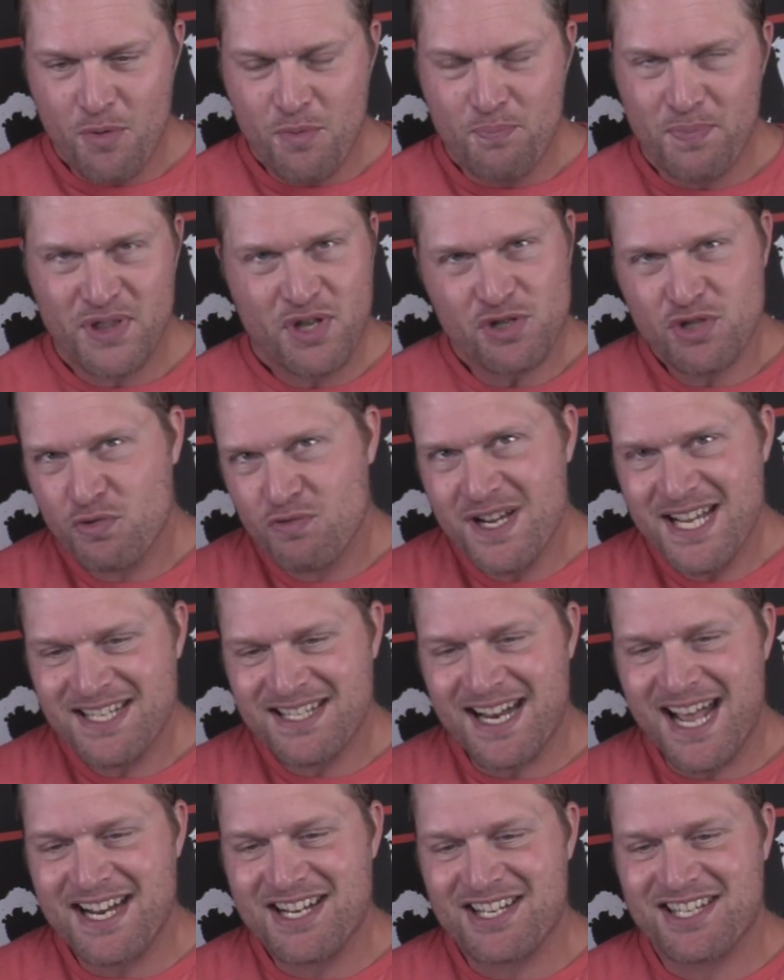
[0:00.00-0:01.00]
But there's a
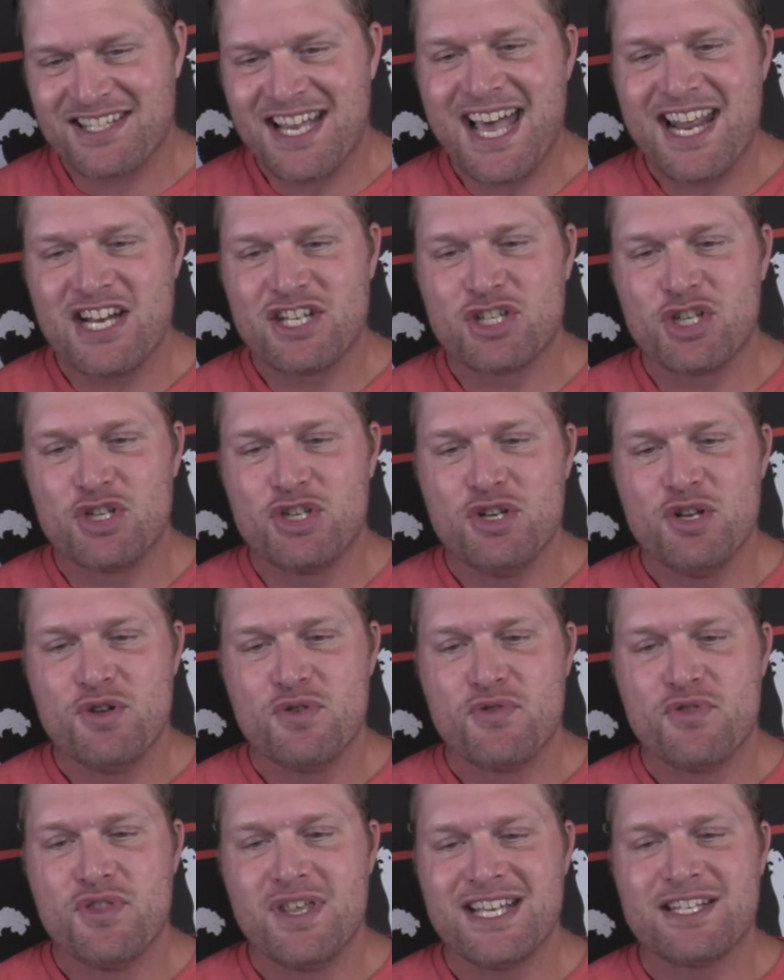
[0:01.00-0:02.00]
reason I decided to do
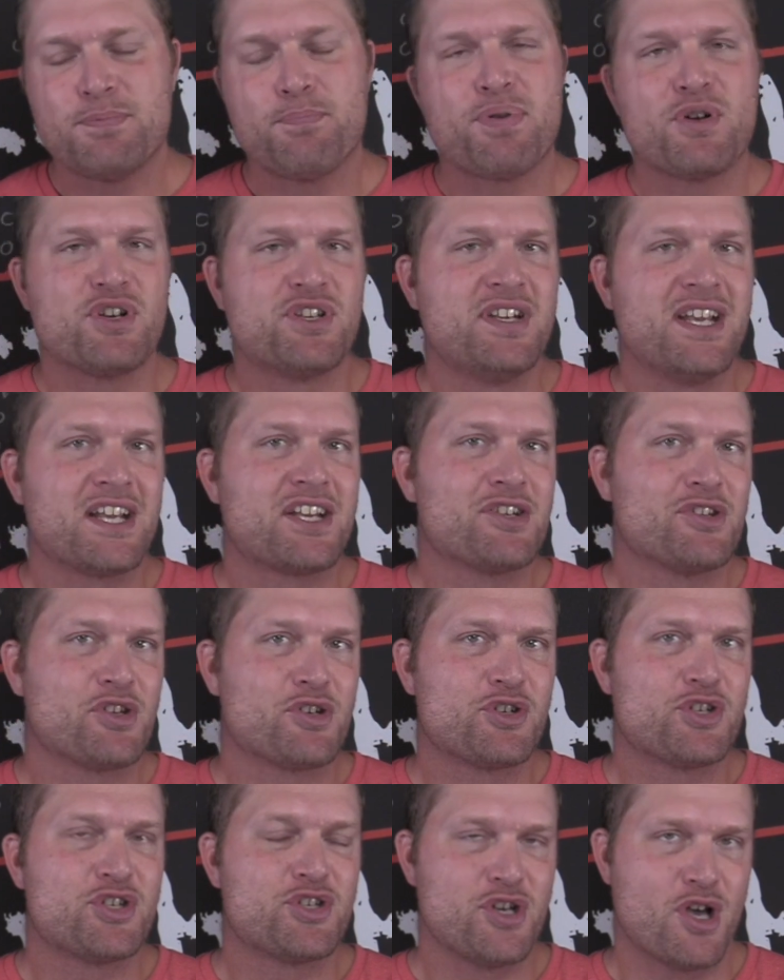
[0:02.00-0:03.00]
this particular
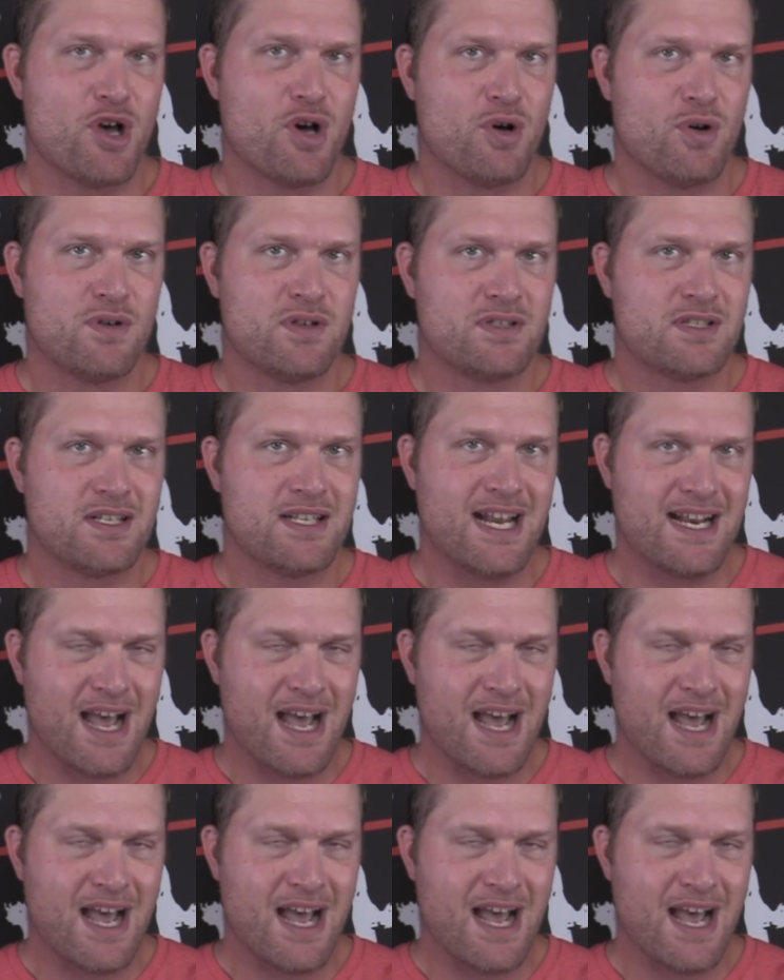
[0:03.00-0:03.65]
show today.